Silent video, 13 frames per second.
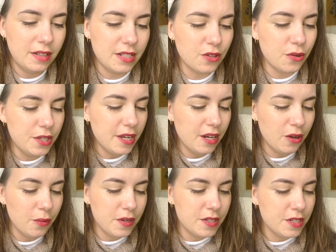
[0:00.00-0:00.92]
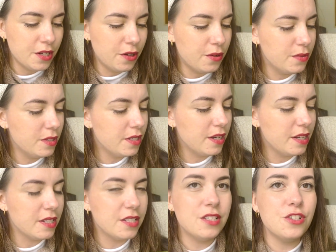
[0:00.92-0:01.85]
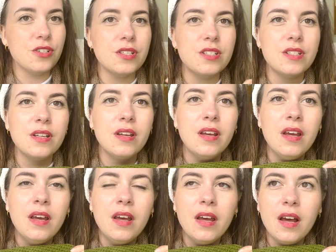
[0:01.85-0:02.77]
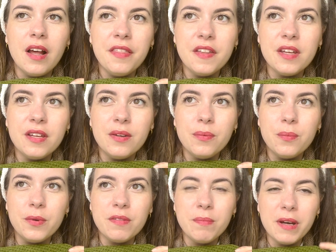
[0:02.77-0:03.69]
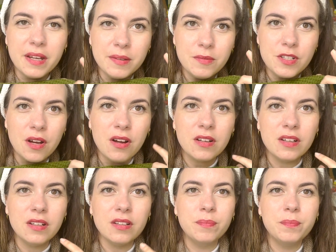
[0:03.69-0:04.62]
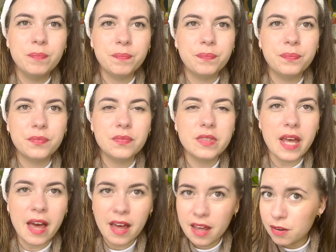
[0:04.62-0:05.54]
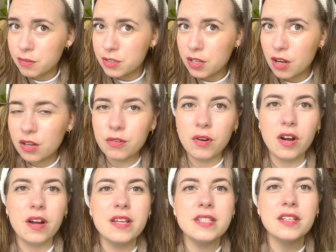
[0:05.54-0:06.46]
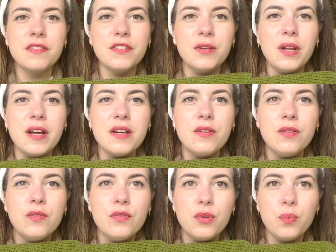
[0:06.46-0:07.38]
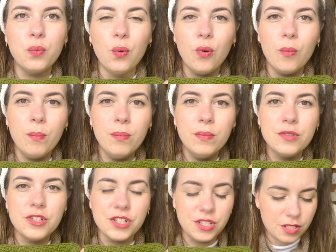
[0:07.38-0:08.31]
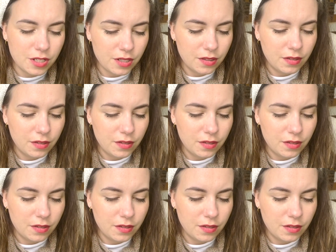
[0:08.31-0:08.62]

It's got yellow undertones, and it's just, I think with my darker hair and darker eyes, I feel like the warm just